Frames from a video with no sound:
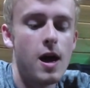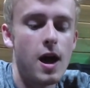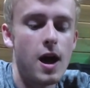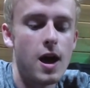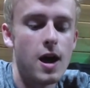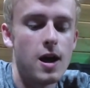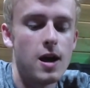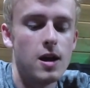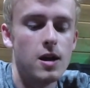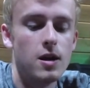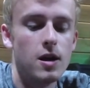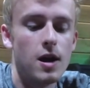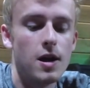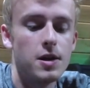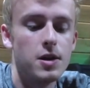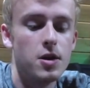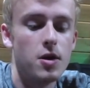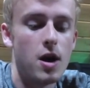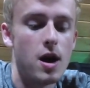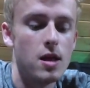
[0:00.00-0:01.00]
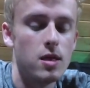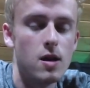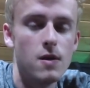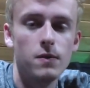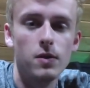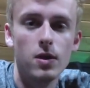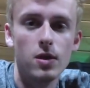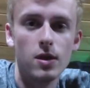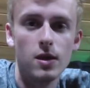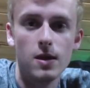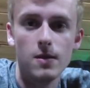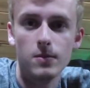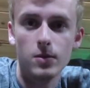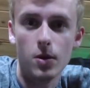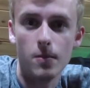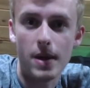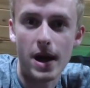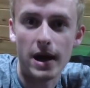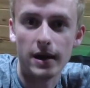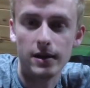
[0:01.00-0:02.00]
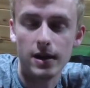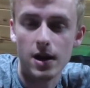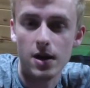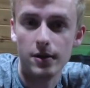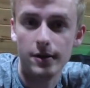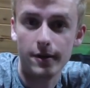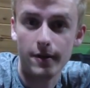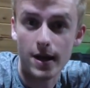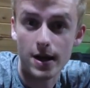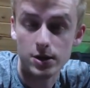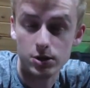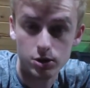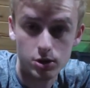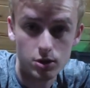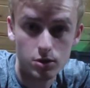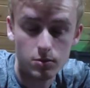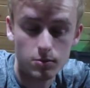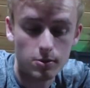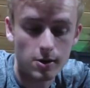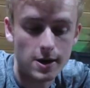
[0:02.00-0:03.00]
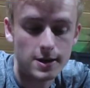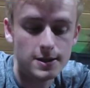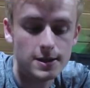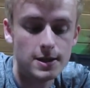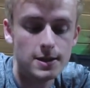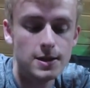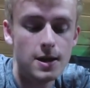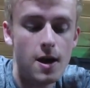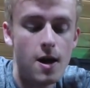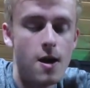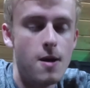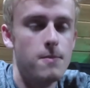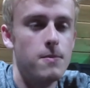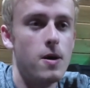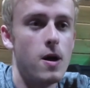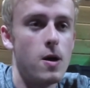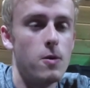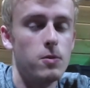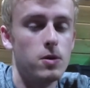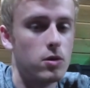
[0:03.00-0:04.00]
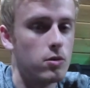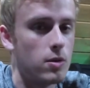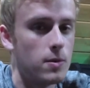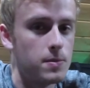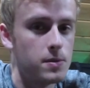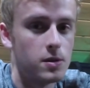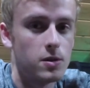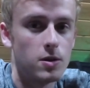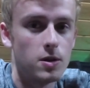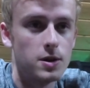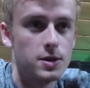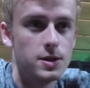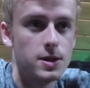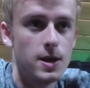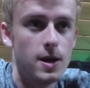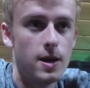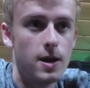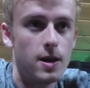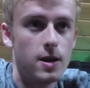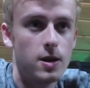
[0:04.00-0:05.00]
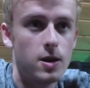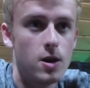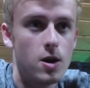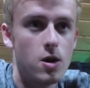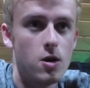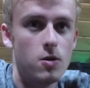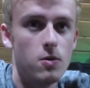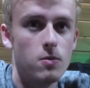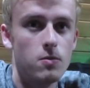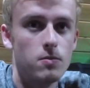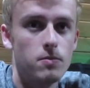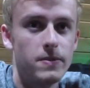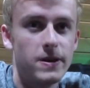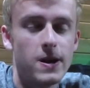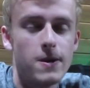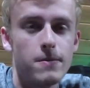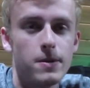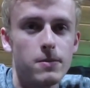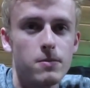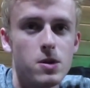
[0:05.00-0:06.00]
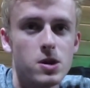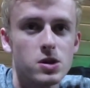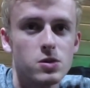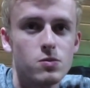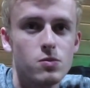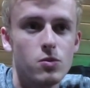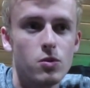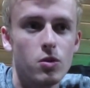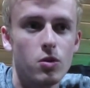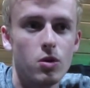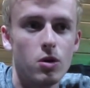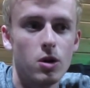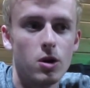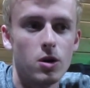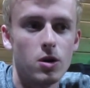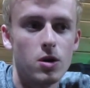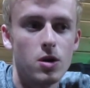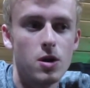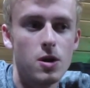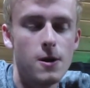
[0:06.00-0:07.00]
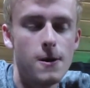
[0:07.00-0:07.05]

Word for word: and, I'd love to see them go back down to last June prices, but with cryptocurrency, becoming much more,